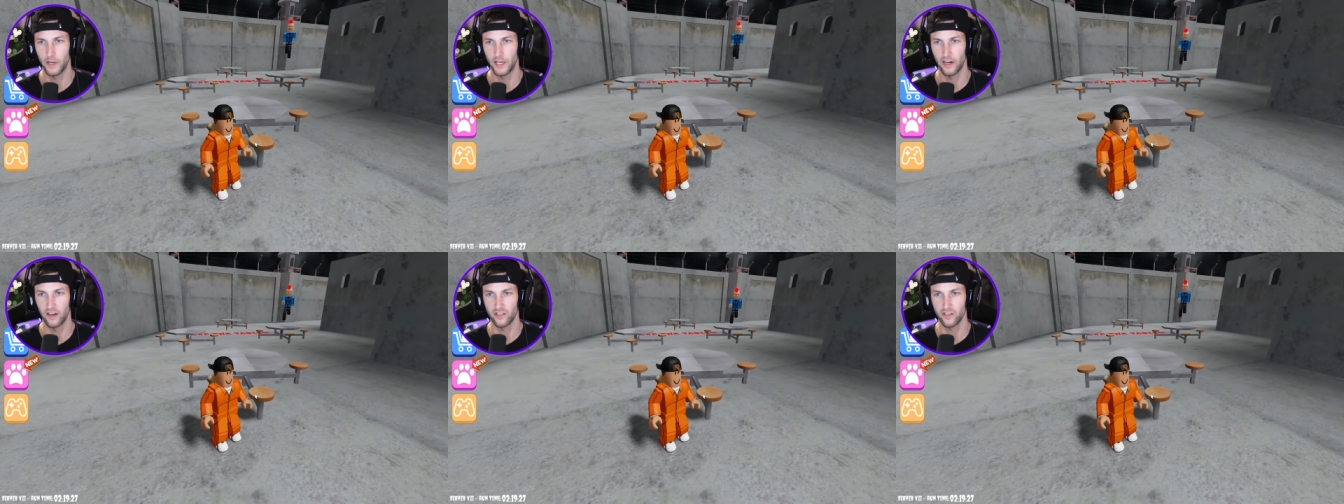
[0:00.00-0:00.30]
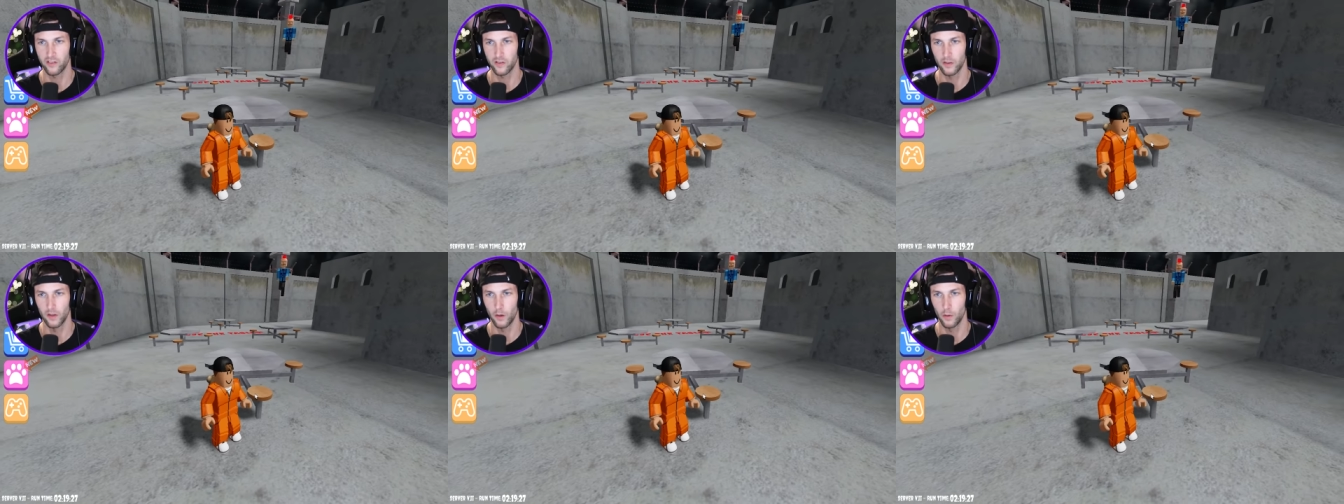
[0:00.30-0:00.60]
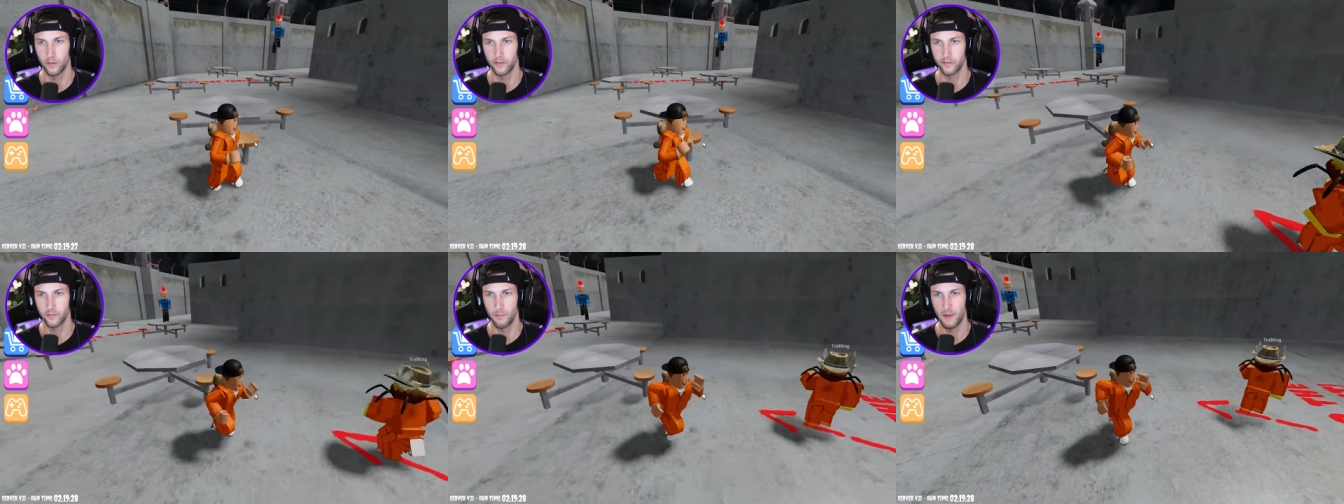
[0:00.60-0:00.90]
We gotta
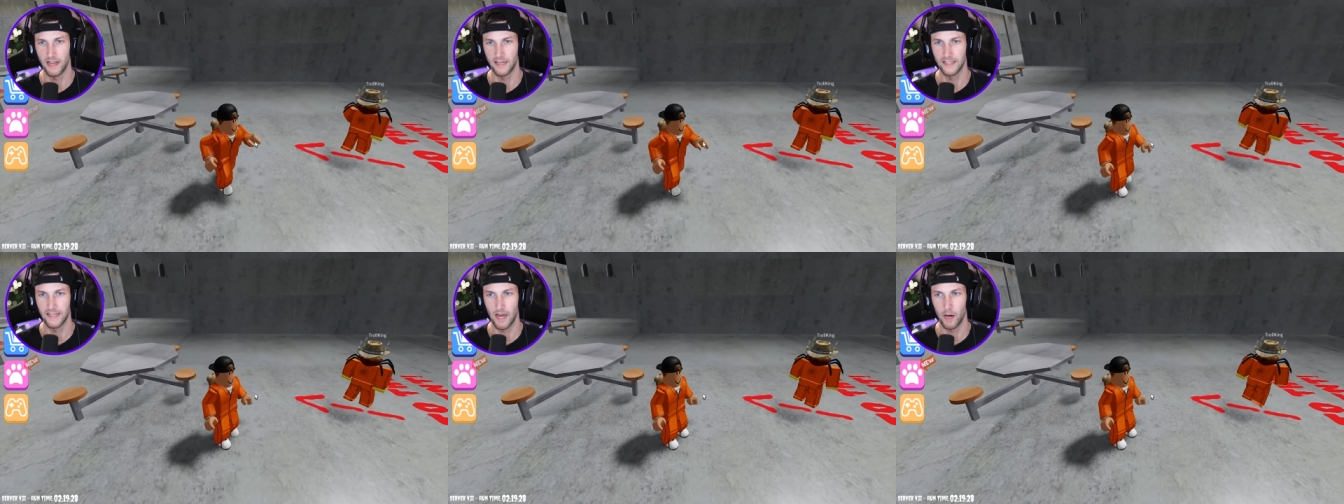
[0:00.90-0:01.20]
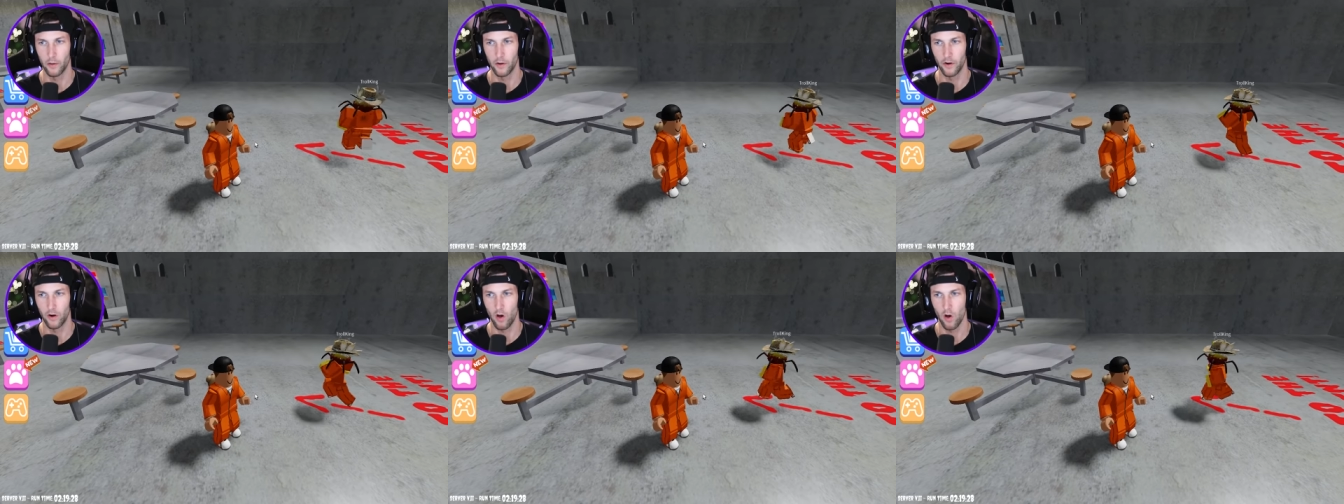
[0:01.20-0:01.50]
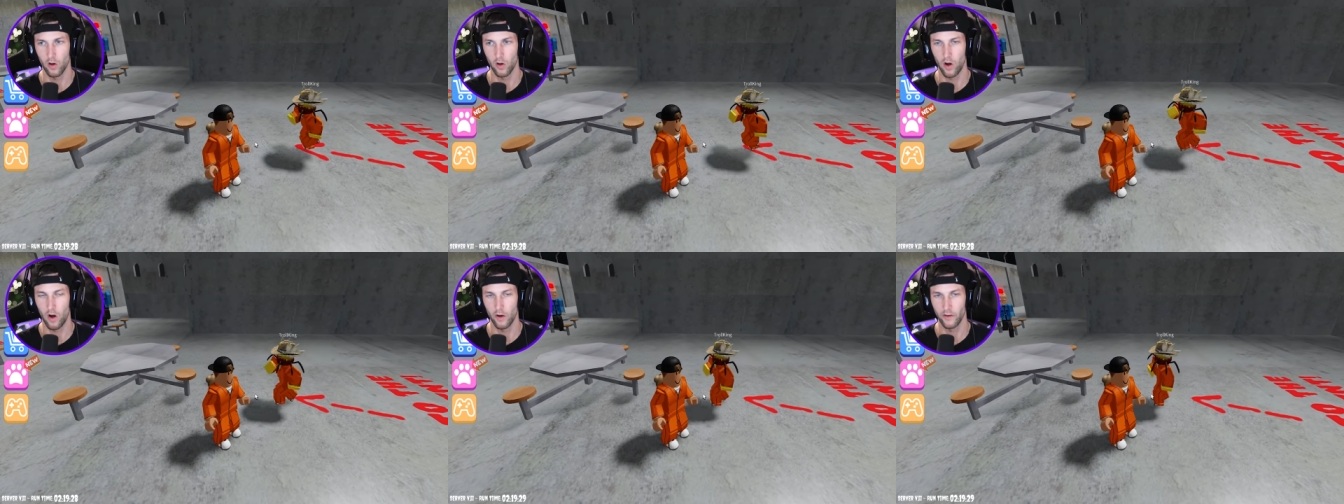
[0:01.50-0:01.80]
slow this man down at
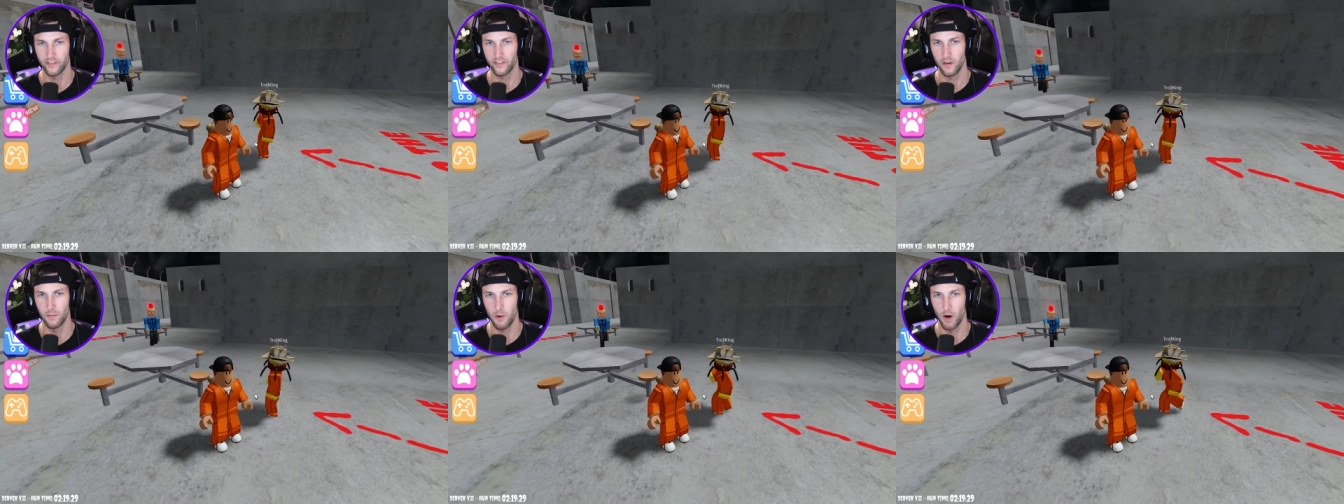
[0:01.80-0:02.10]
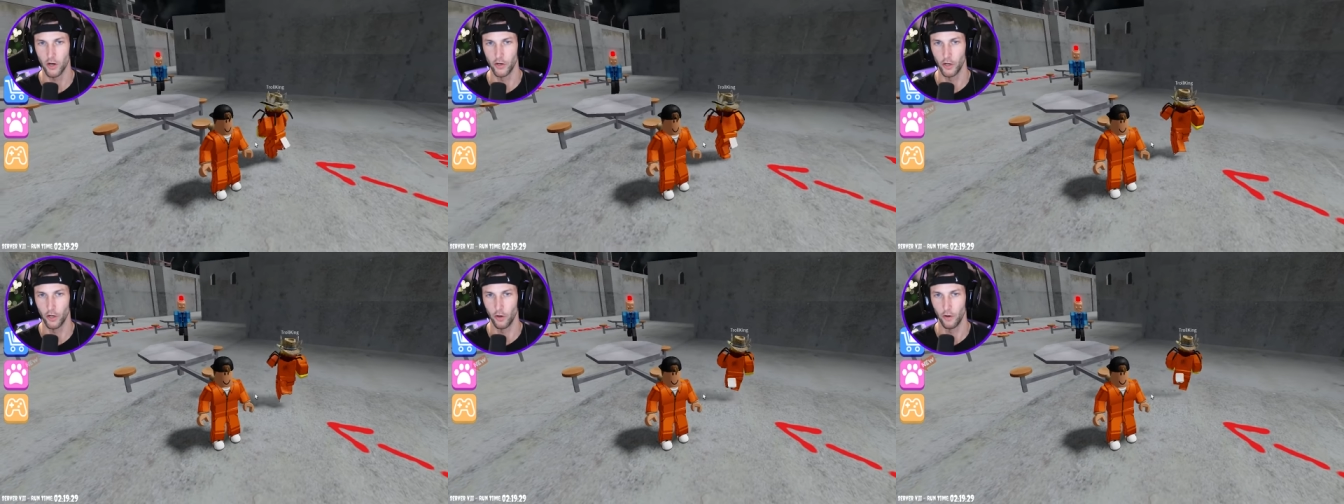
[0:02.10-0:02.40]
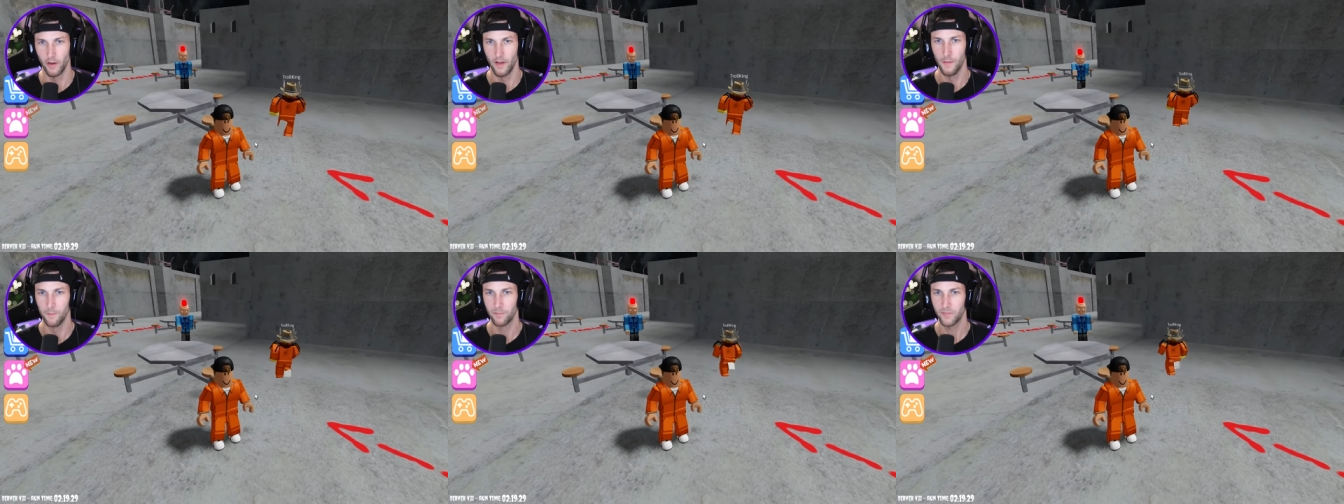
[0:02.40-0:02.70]
all costs. Come on,
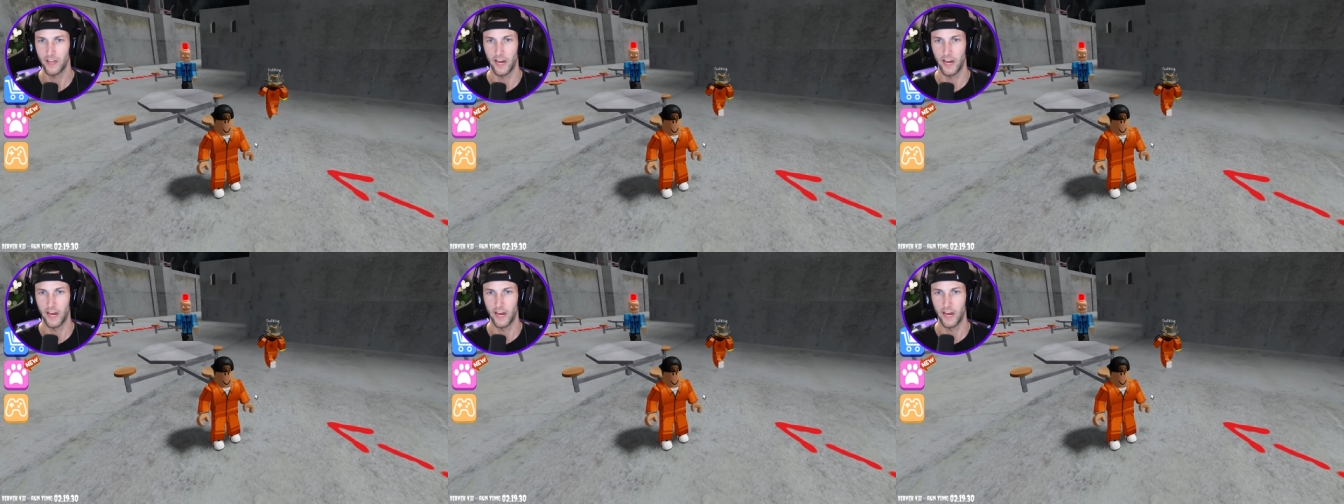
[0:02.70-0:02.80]
dude.